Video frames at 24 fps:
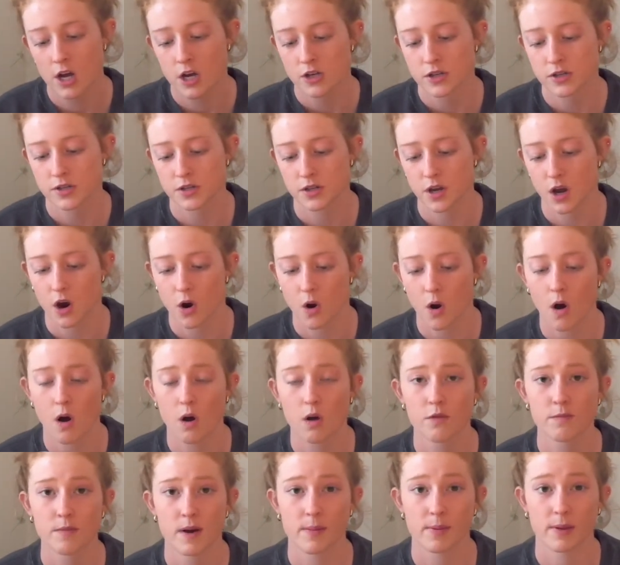so
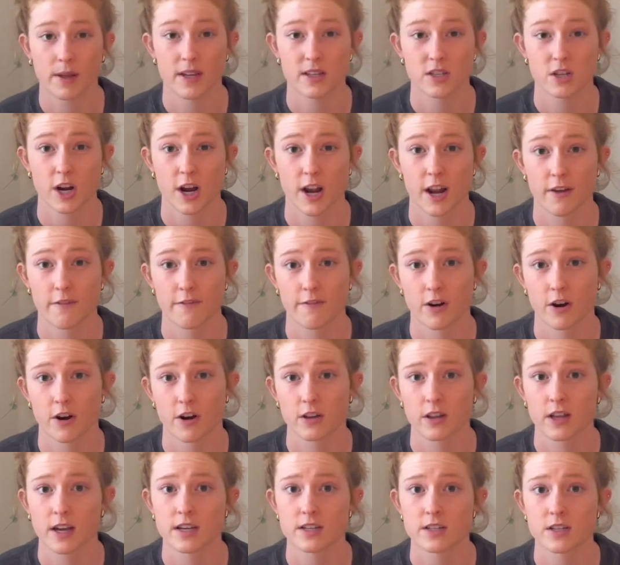all of my plants are getting
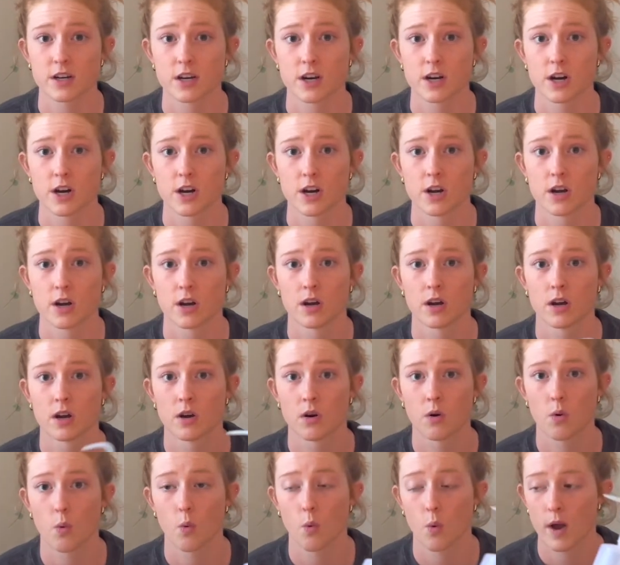fertilizer
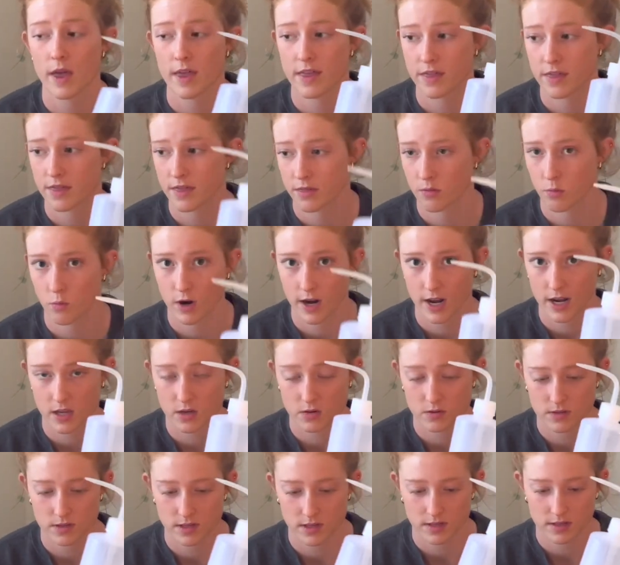with when I
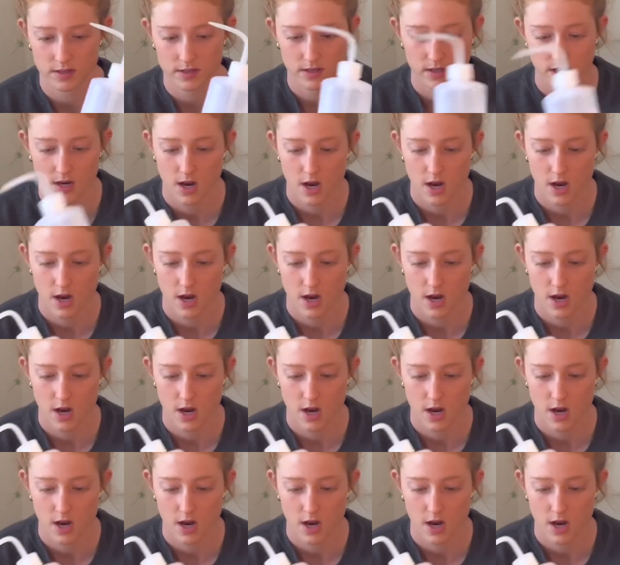use this.